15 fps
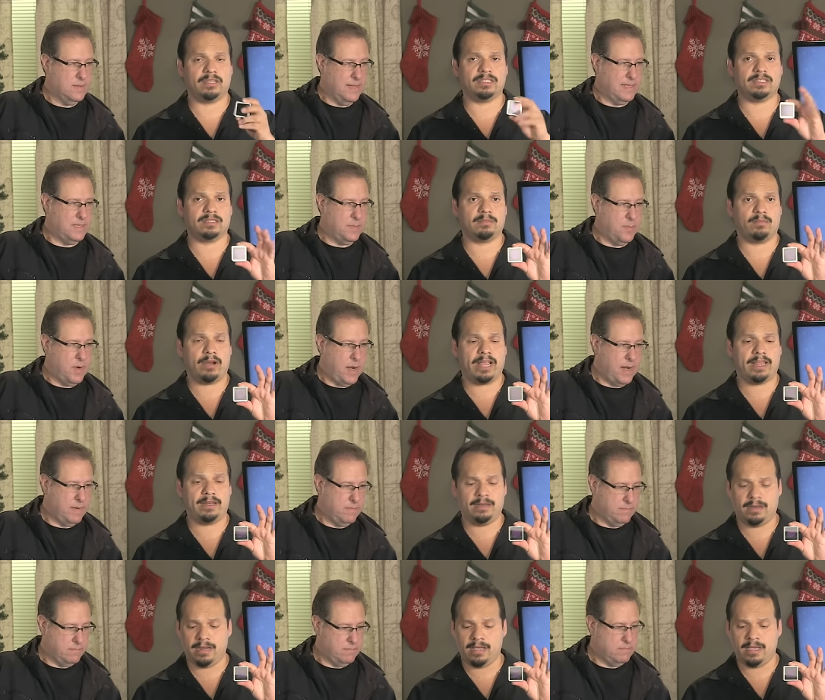Speaker 1: So this That's is the, the brain,
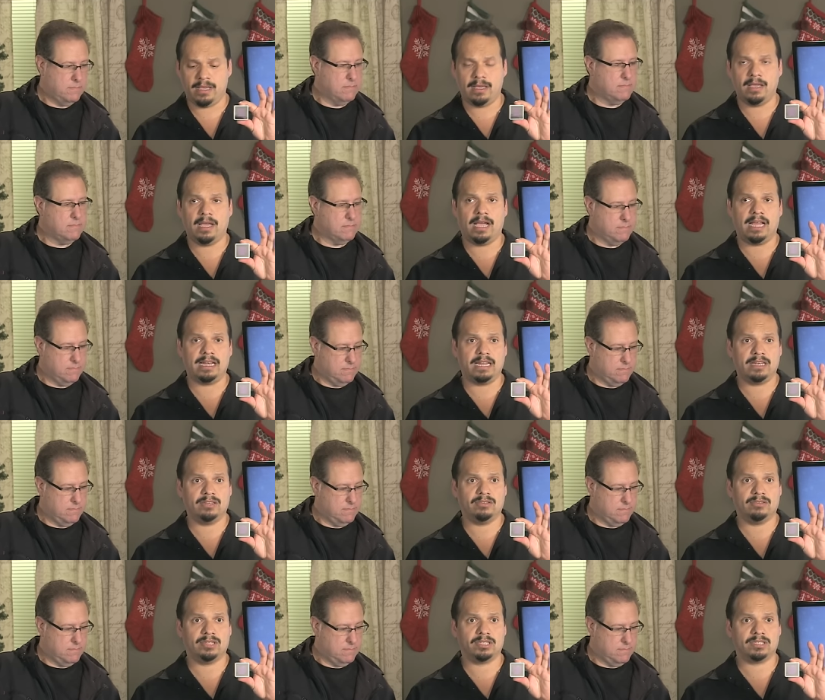brain, and then
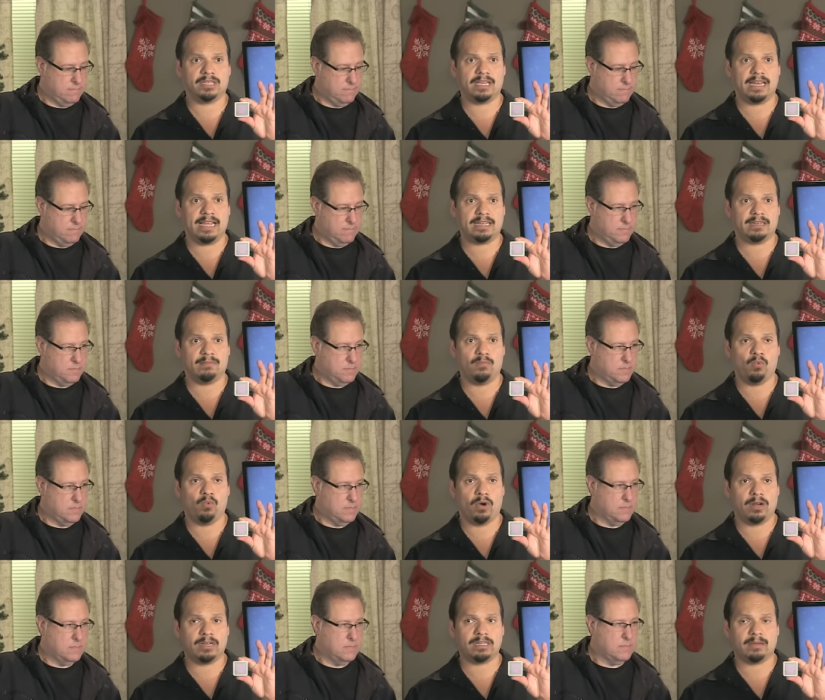you just connect them
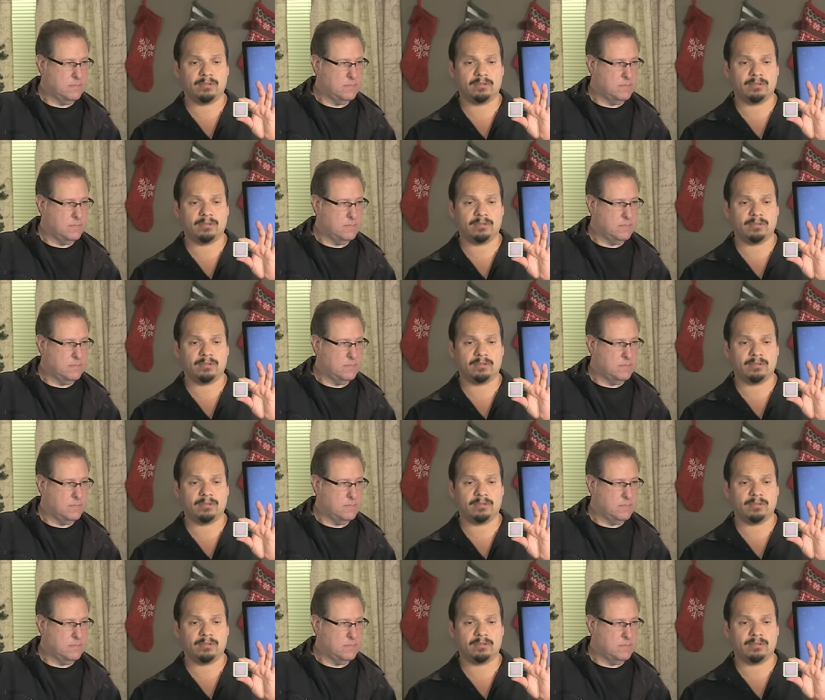one on